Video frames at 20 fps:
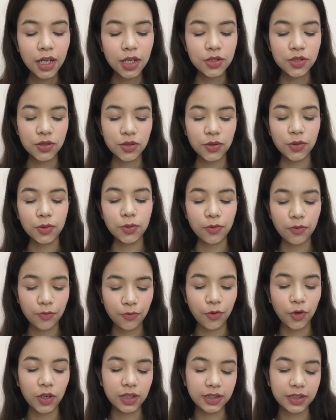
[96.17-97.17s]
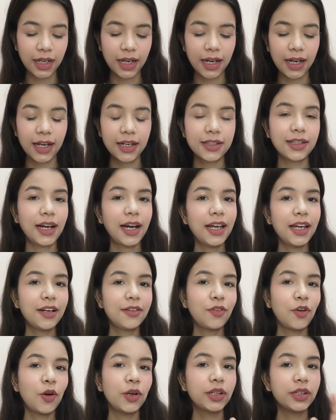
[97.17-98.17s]
So for that I
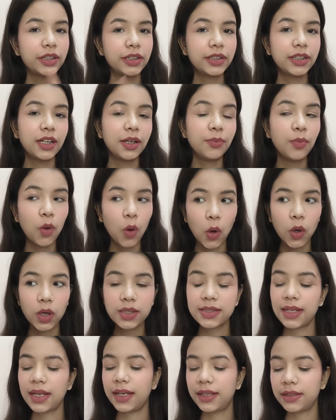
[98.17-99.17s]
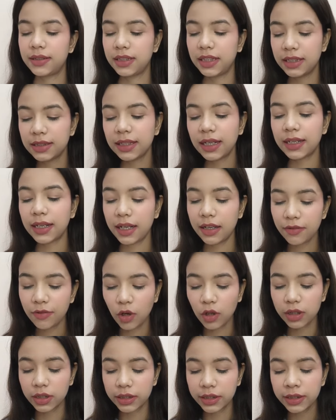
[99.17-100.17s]
have ordered a box and in that I have
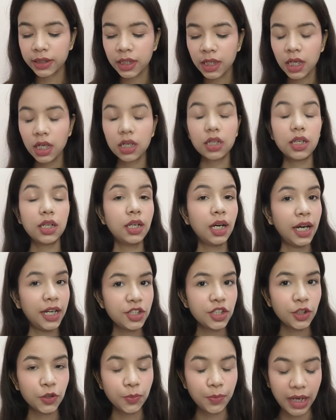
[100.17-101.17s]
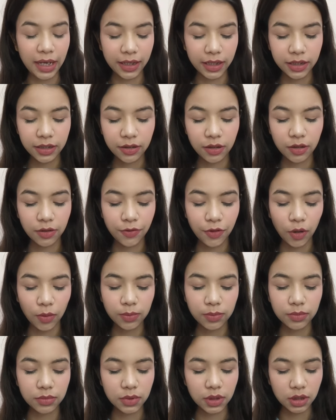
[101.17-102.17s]
ordered eyeshadow palette
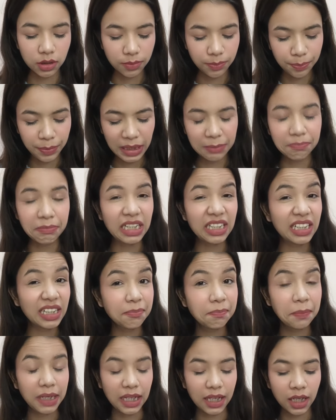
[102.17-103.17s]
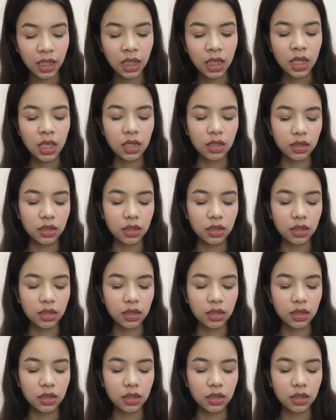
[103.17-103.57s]
from the Pigment and Play.